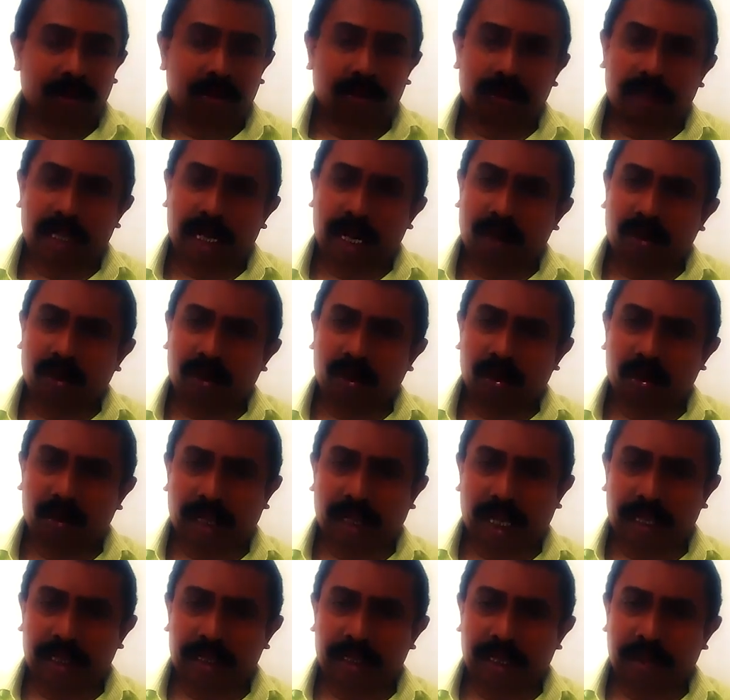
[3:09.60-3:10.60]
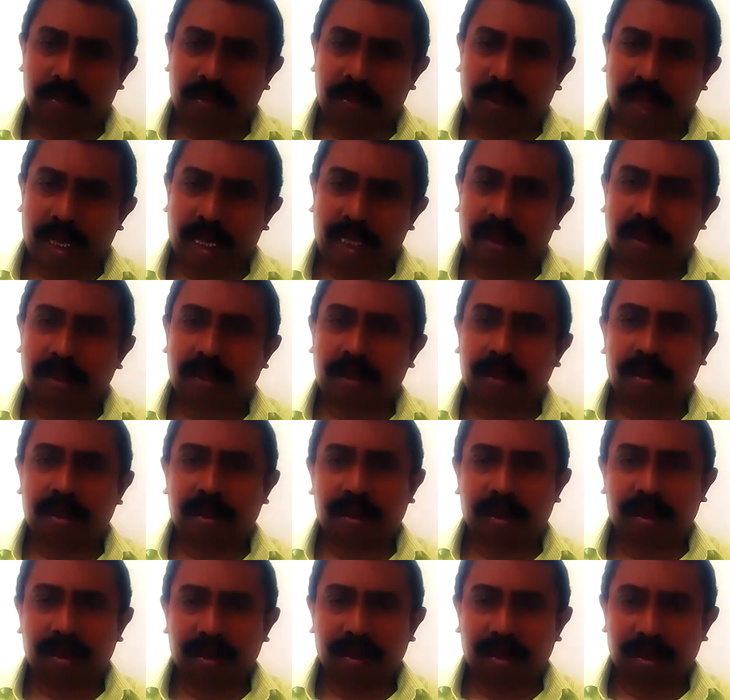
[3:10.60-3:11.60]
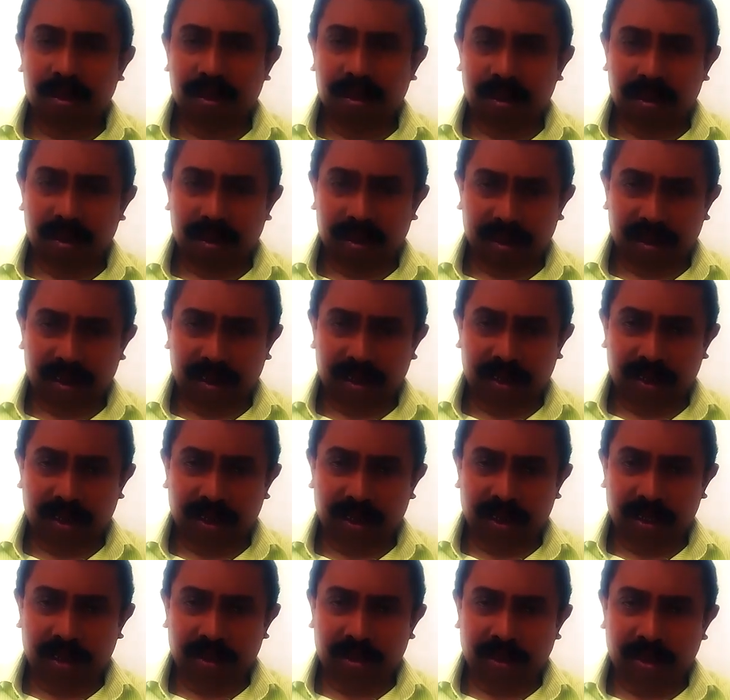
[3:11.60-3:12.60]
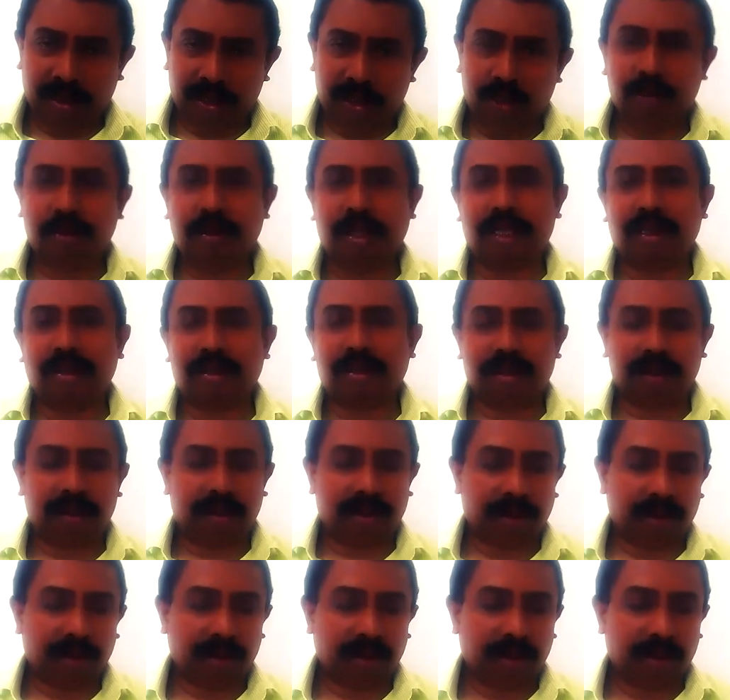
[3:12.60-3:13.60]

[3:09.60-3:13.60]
We have to look at them as humans.